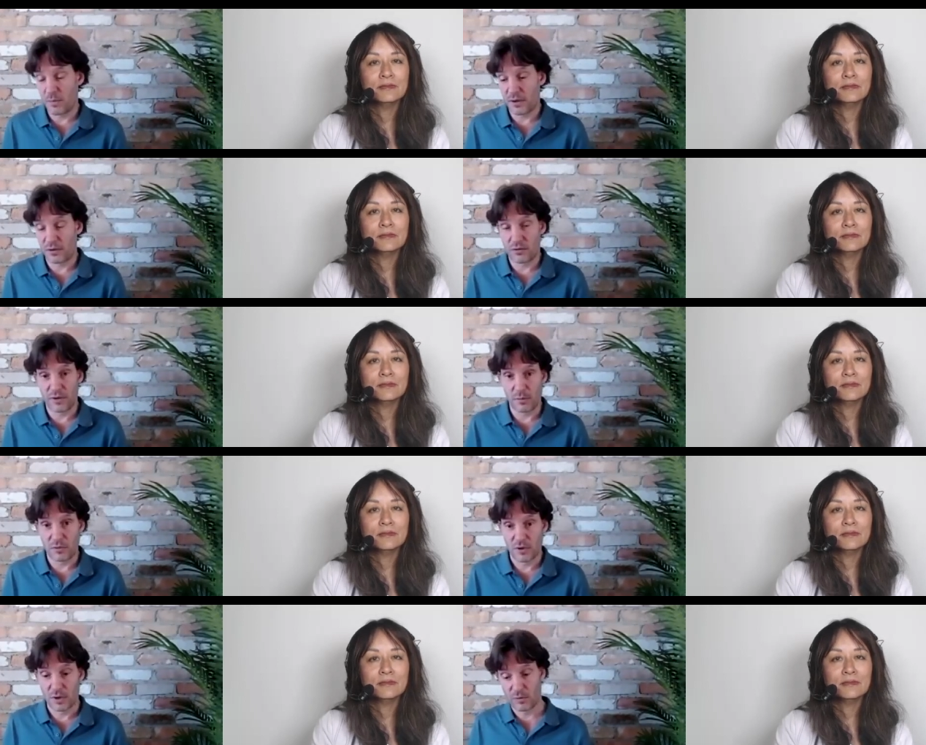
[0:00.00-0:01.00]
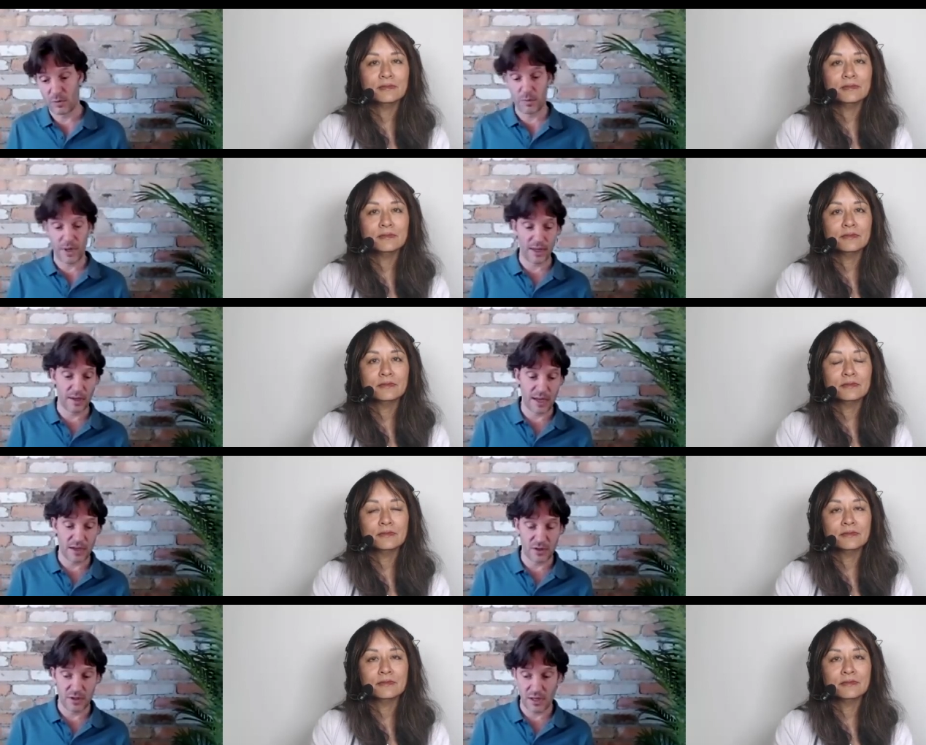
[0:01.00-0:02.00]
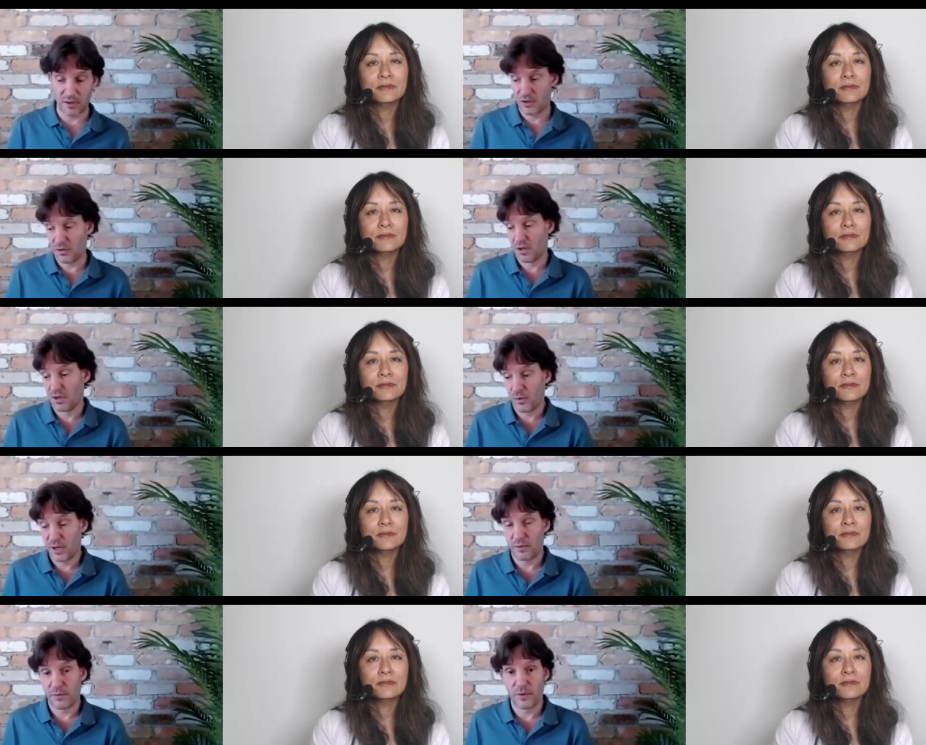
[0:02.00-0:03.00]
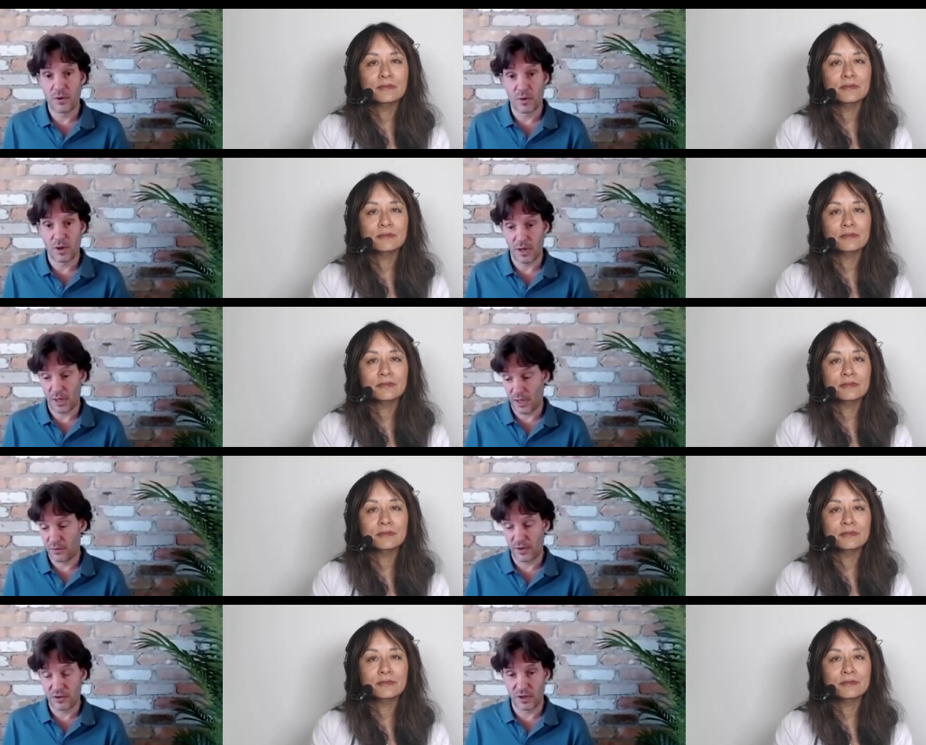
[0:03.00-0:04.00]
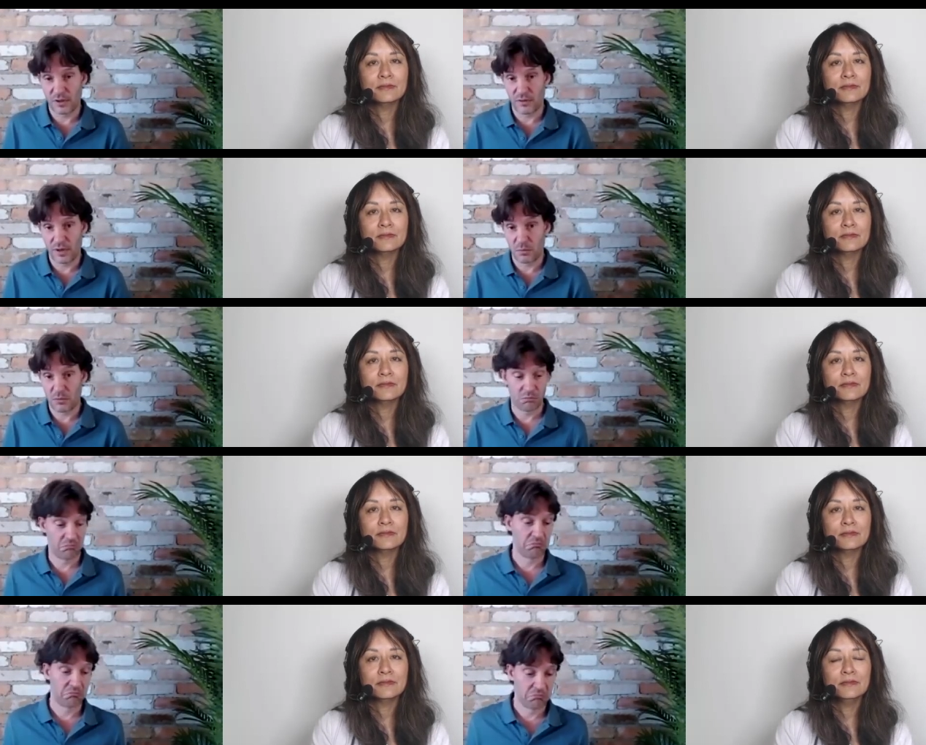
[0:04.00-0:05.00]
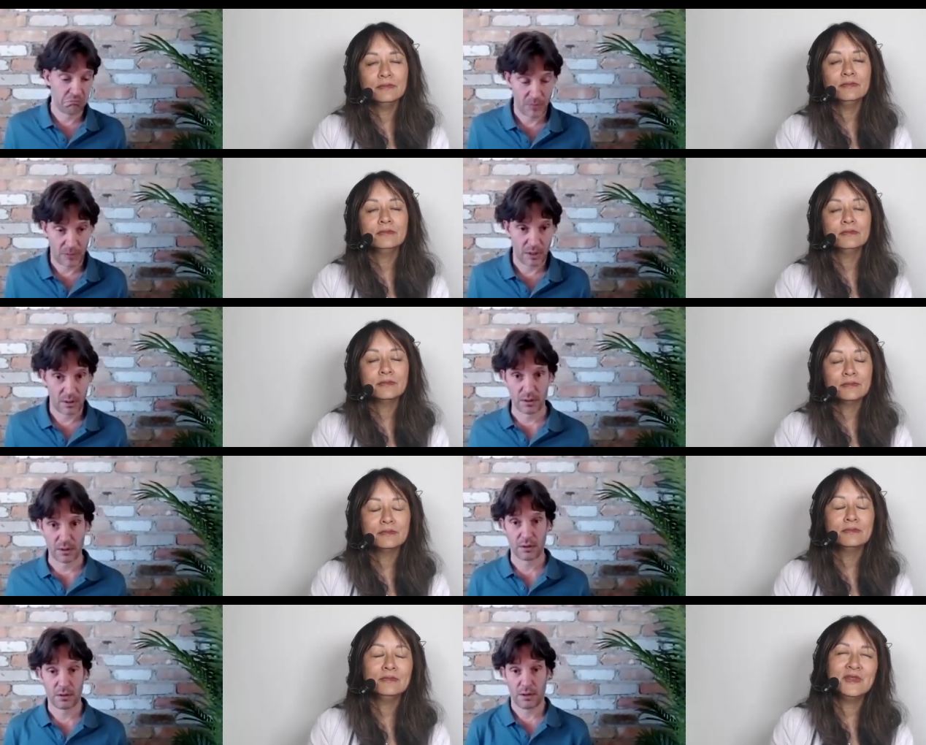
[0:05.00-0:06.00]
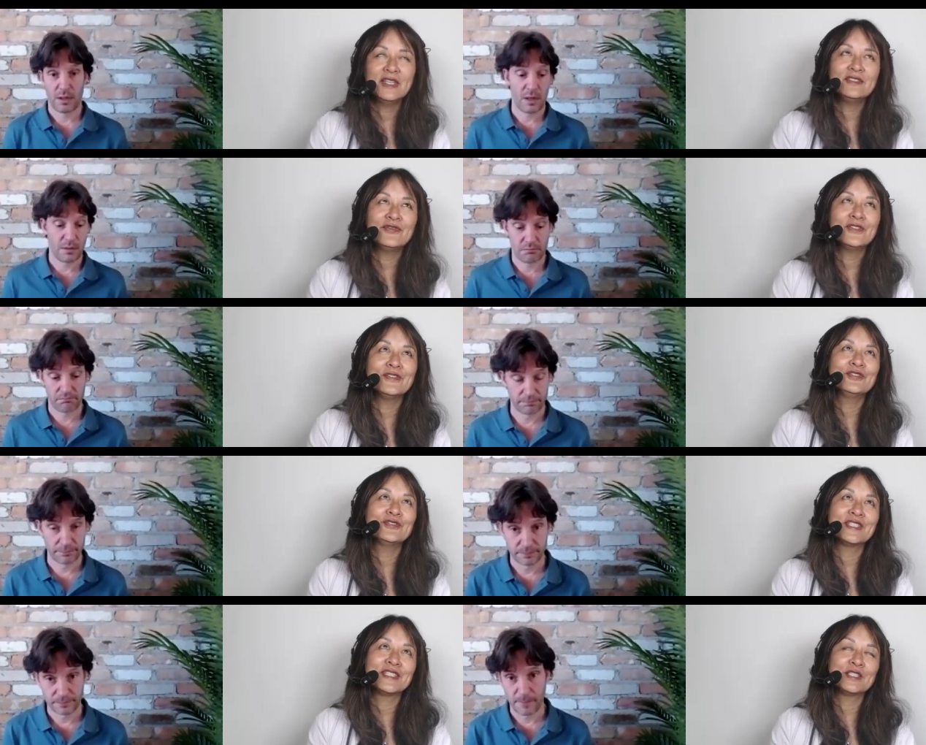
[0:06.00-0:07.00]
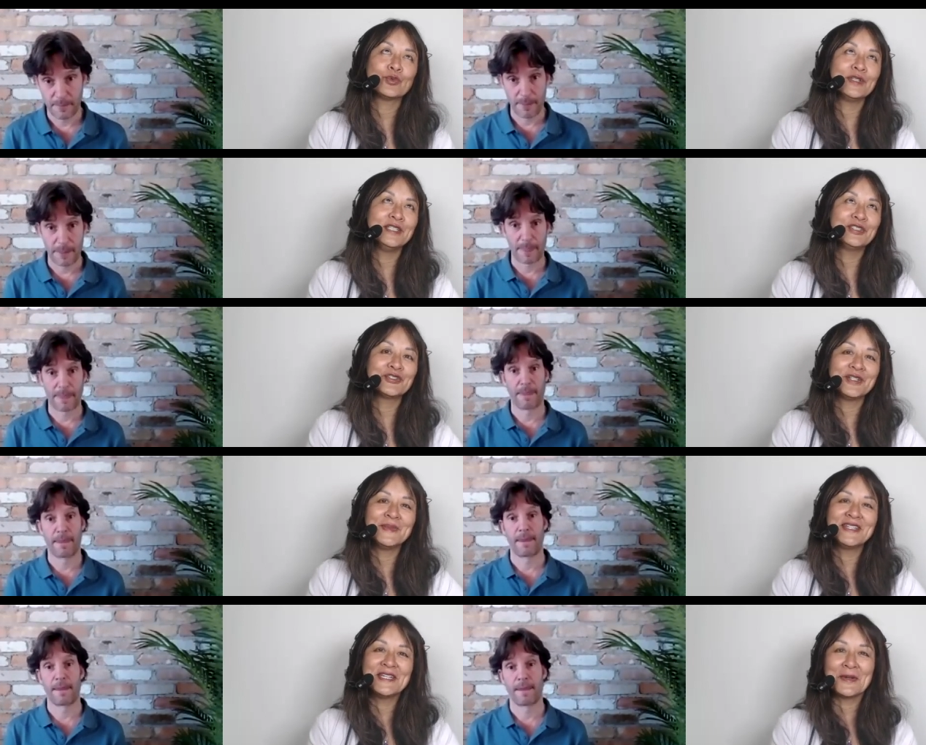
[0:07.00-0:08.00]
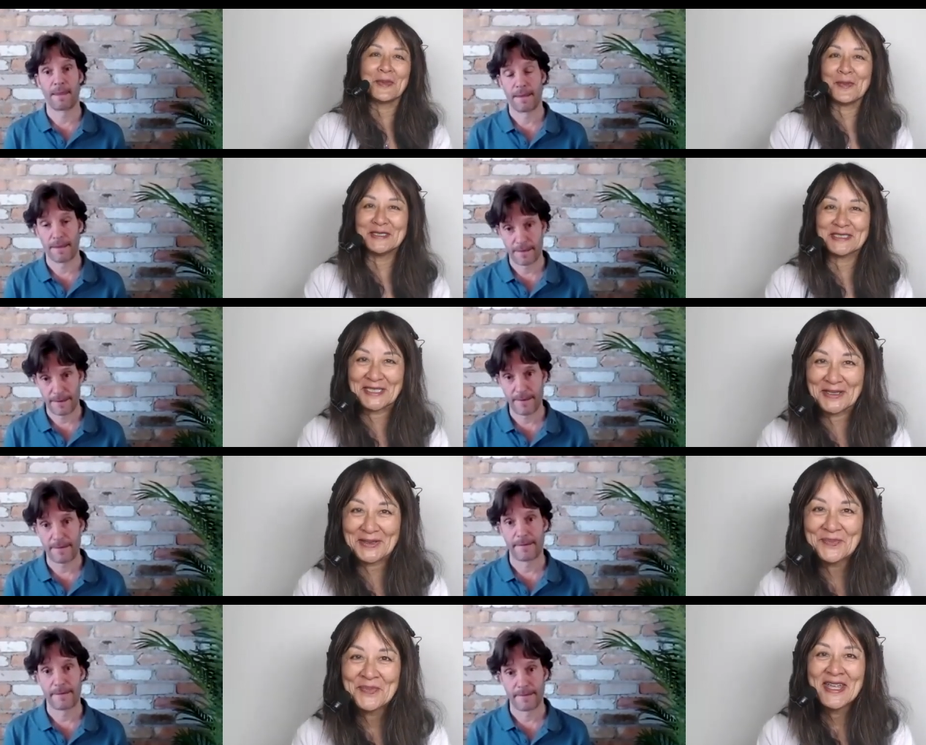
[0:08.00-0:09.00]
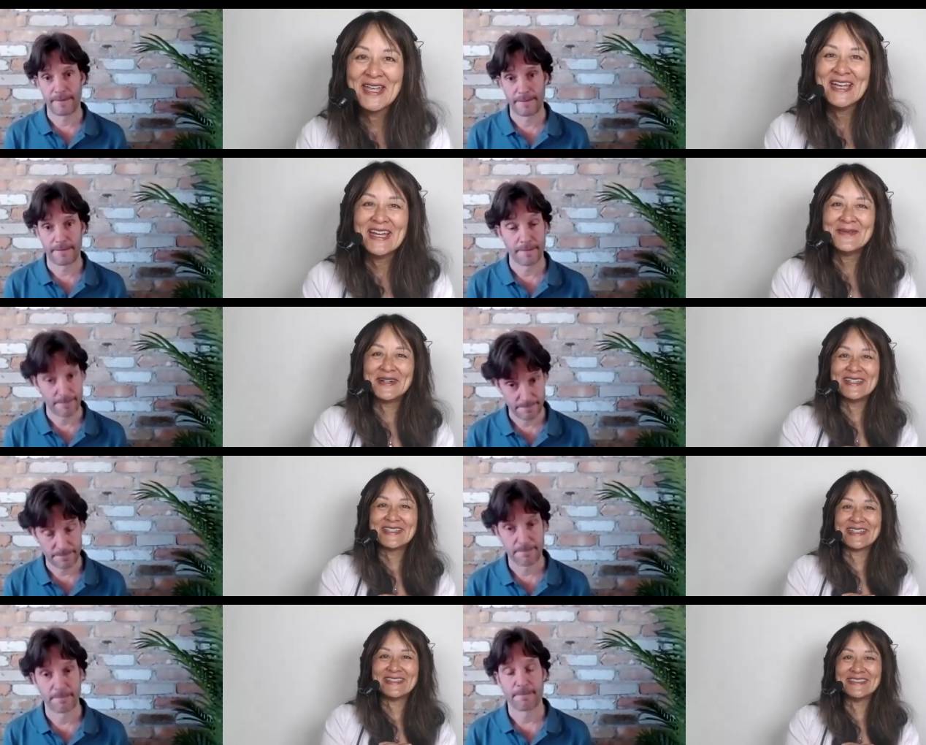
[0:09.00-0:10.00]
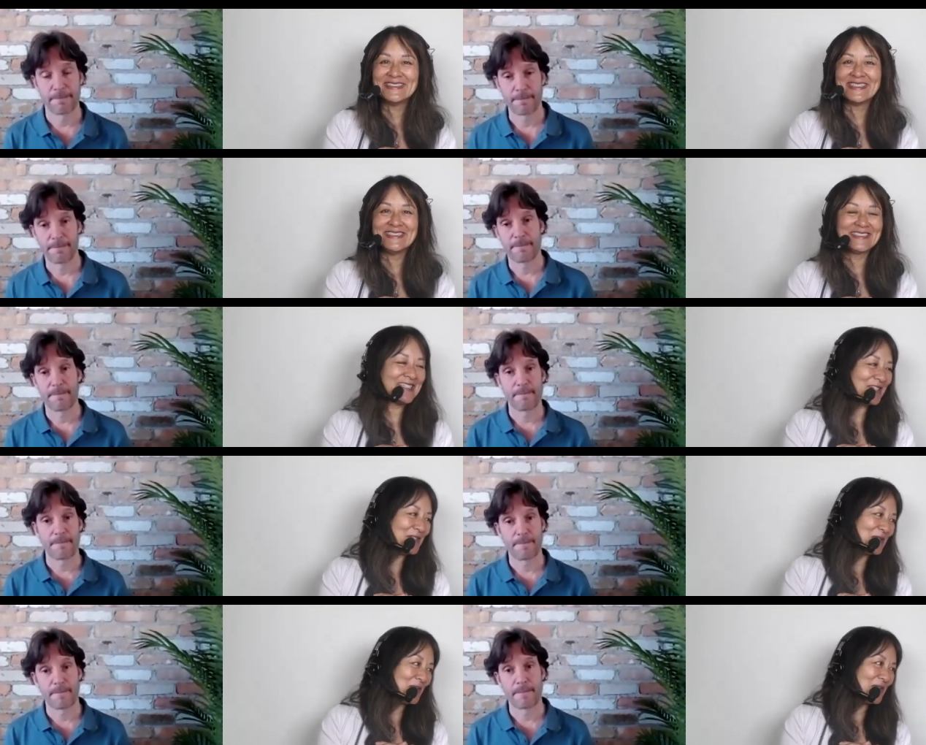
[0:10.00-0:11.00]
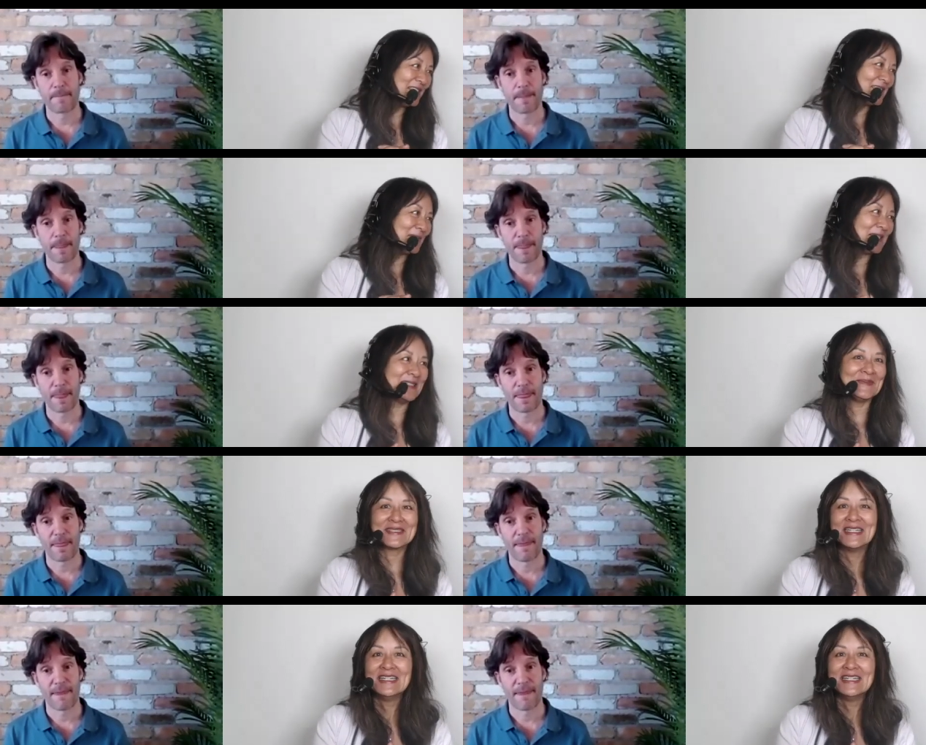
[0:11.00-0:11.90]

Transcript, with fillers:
Speaker 1: better dreams we pay less attention, we get fewer interesting dreams. Hmm.
Speaker 2: Um, That's um, very interesting. It's relational. I mean, I think about my hmm. son, my college age son, who I sometimes